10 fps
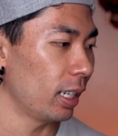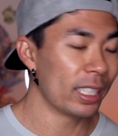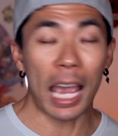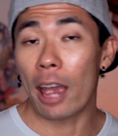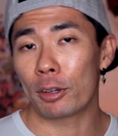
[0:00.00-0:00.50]
His
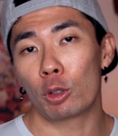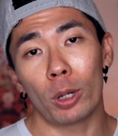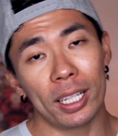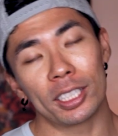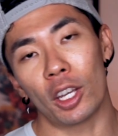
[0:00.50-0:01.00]
average
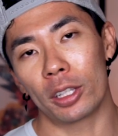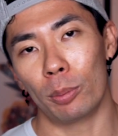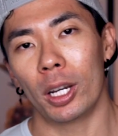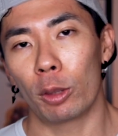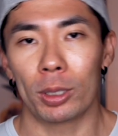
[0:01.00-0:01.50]
weigh-in starting the
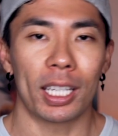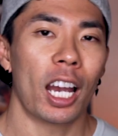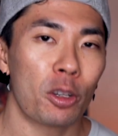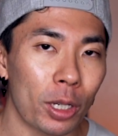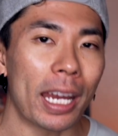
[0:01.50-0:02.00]
month was
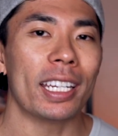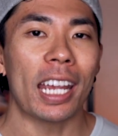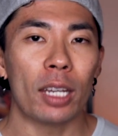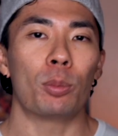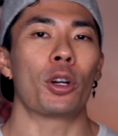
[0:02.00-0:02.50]

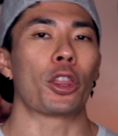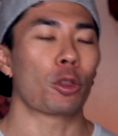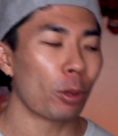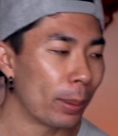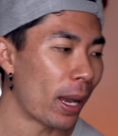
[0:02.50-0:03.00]

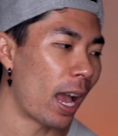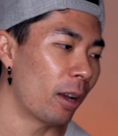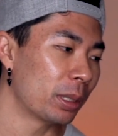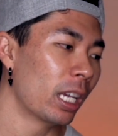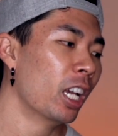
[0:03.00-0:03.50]
188.3
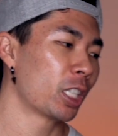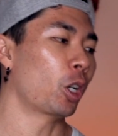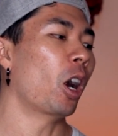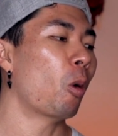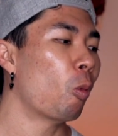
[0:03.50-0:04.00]
pounds,
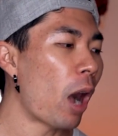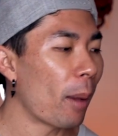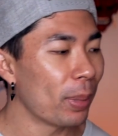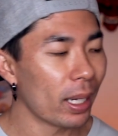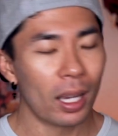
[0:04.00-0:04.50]
so a
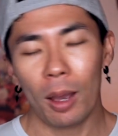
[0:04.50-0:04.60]
whopping